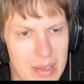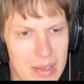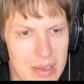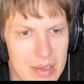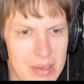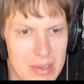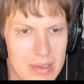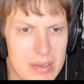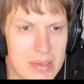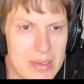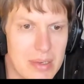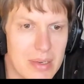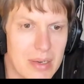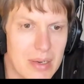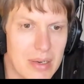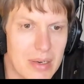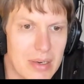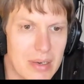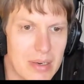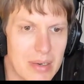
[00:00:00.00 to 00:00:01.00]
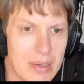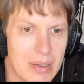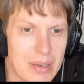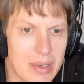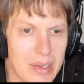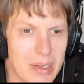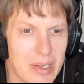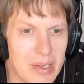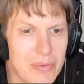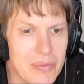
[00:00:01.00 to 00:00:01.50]
is uh,
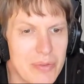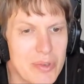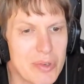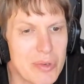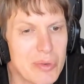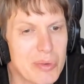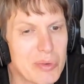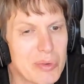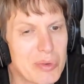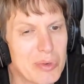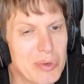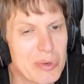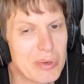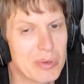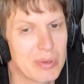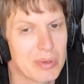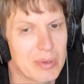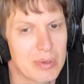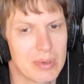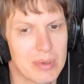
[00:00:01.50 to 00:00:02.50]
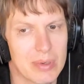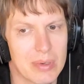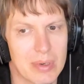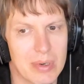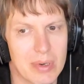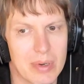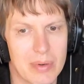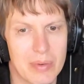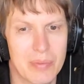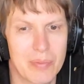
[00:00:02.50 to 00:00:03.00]
if you, uh,
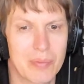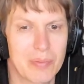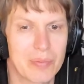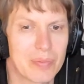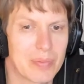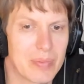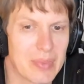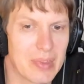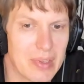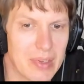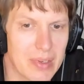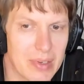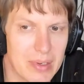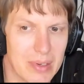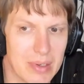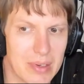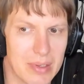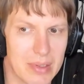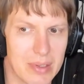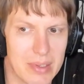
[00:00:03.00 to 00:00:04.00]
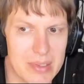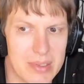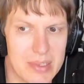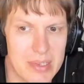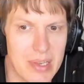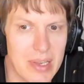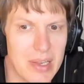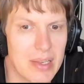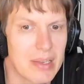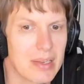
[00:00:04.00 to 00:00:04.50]
mm, uh, let's
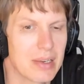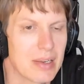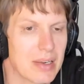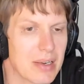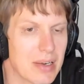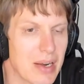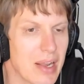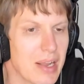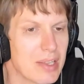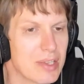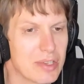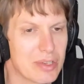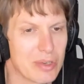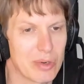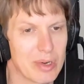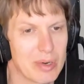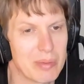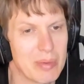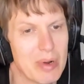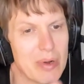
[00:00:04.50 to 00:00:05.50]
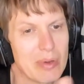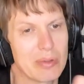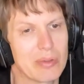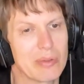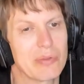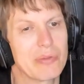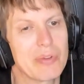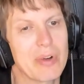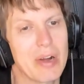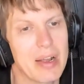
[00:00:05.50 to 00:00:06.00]
say, create certain amount
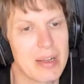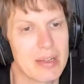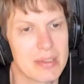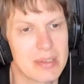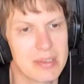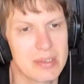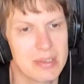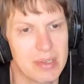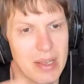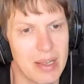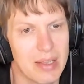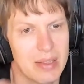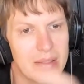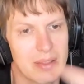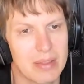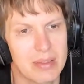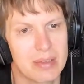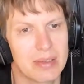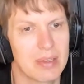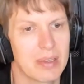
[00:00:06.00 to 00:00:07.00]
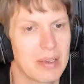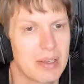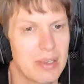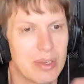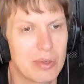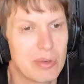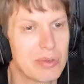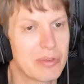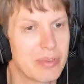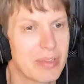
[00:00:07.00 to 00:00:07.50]
of threads and uh,
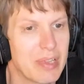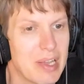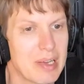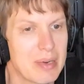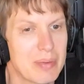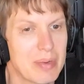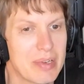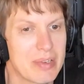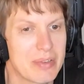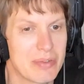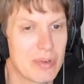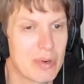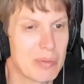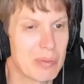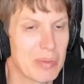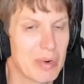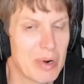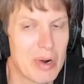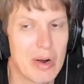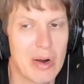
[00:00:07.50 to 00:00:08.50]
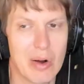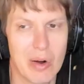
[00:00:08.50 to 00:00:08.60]
use a database from